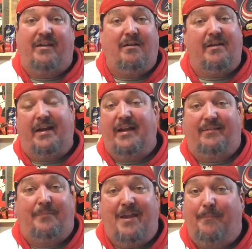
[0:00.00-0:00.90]
They're in
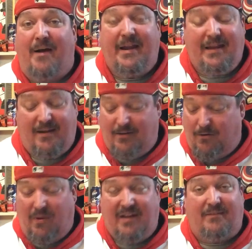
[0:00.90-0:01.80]
it to make money, and
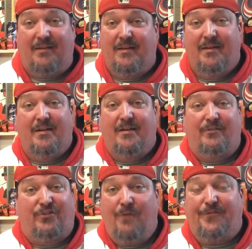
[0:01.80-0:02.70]
you're only
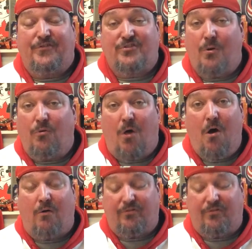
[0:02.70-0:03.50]
doing it for so long.